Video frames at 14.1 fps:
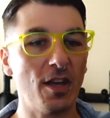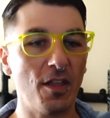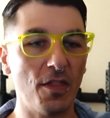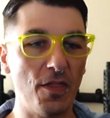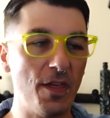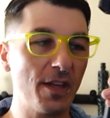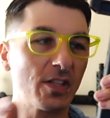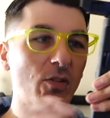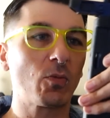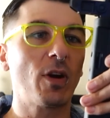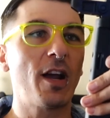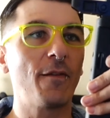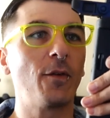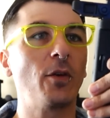This
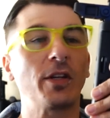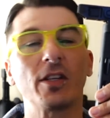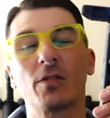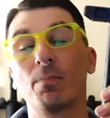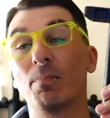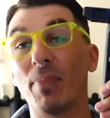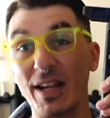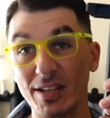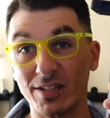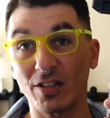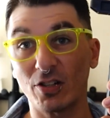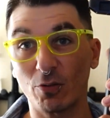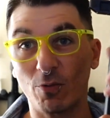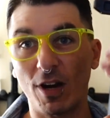rifle is based
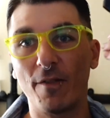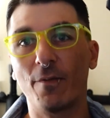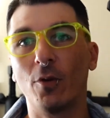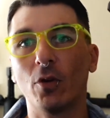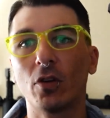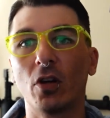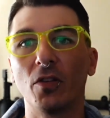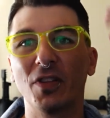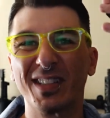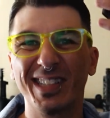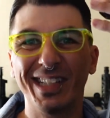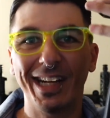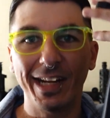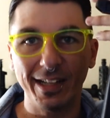on a rifle called the
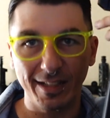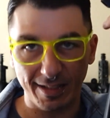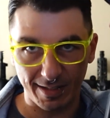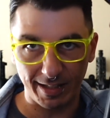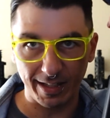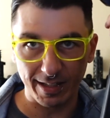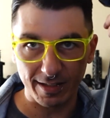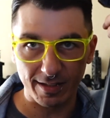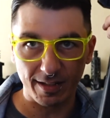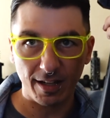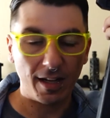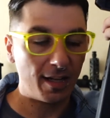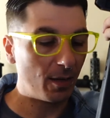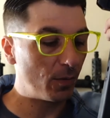T86.
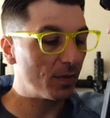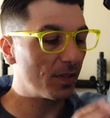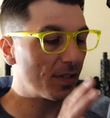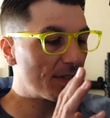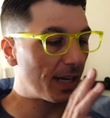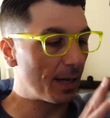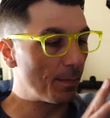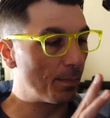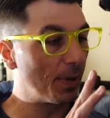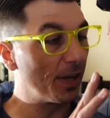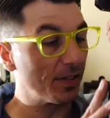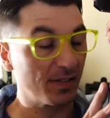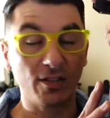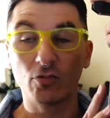It was the same
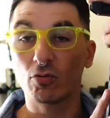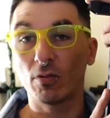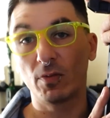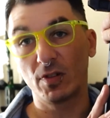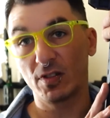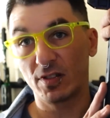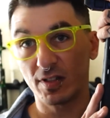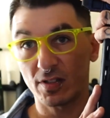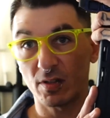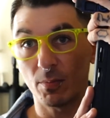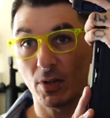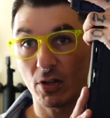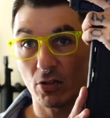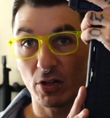piston-driven
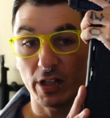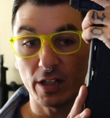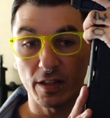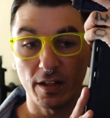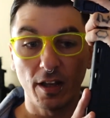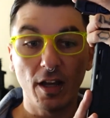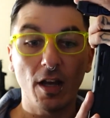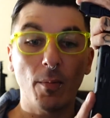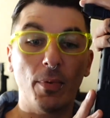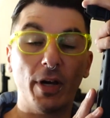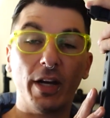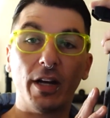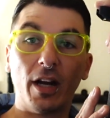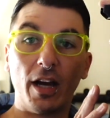system underneath,
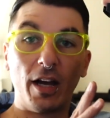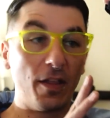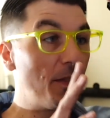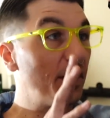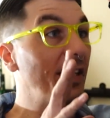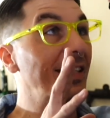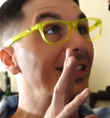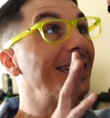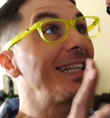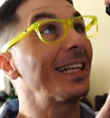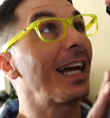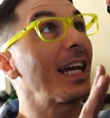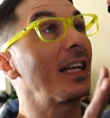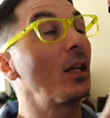but the
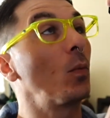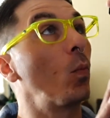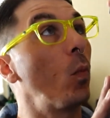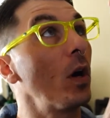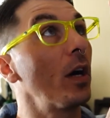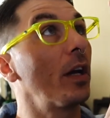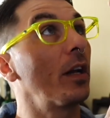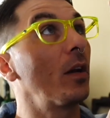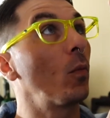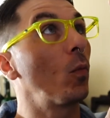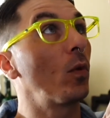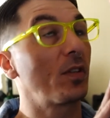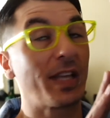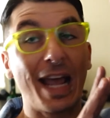T91
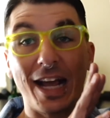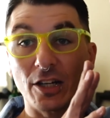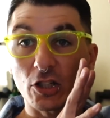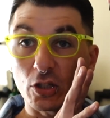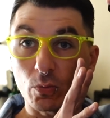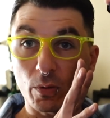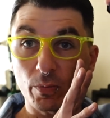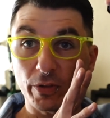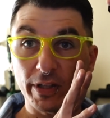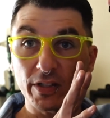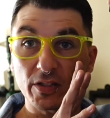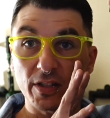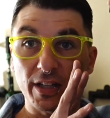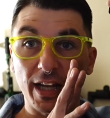was actually
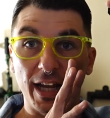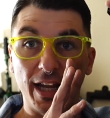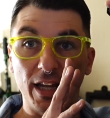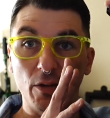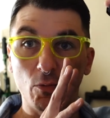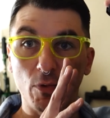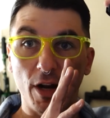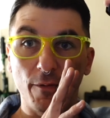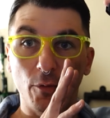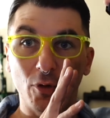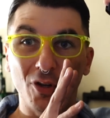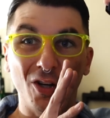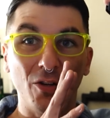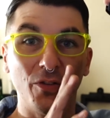replacing a rifle
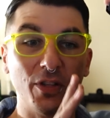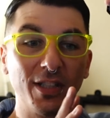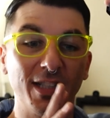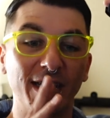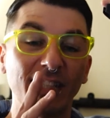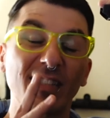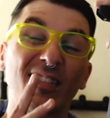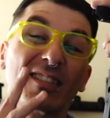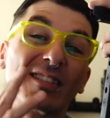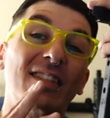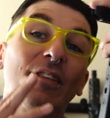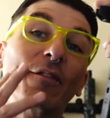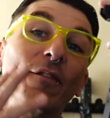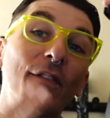called the
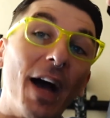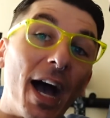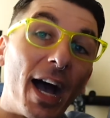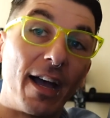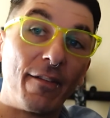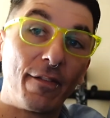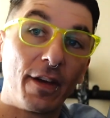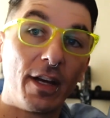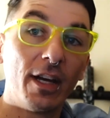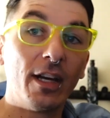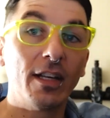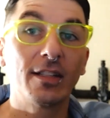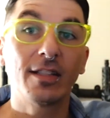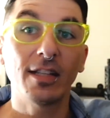T65.
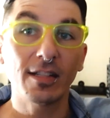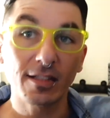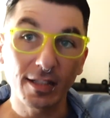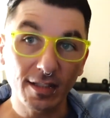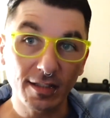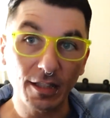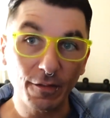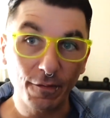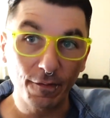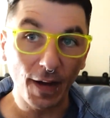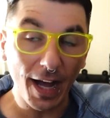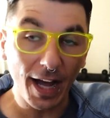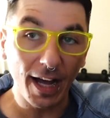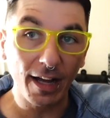
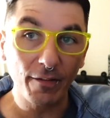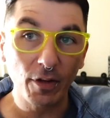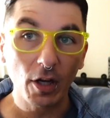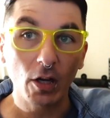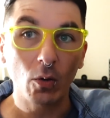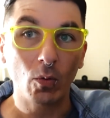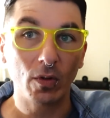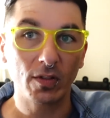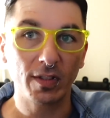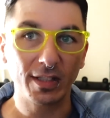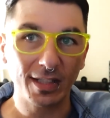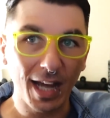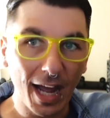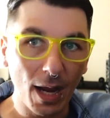T65 was the
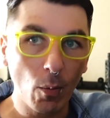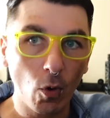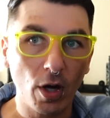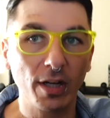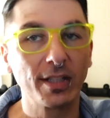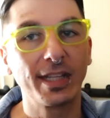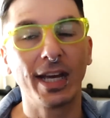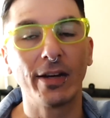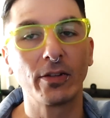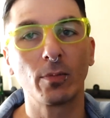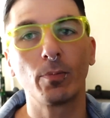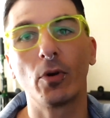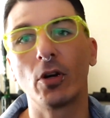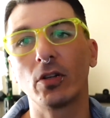Taiwan
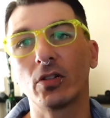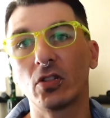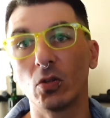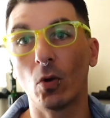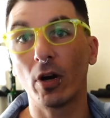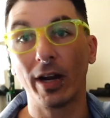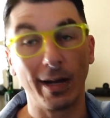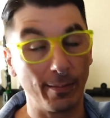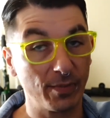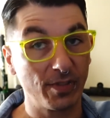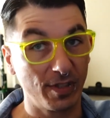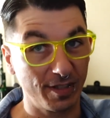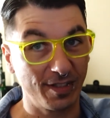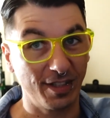counterpart to our
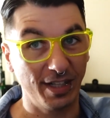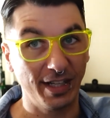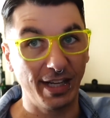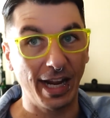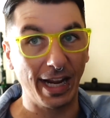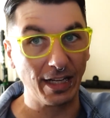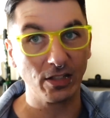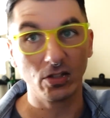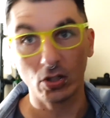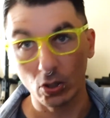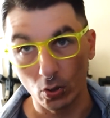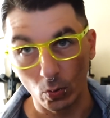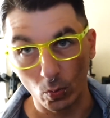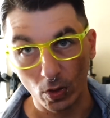
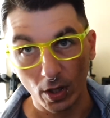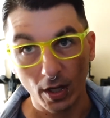M16A2.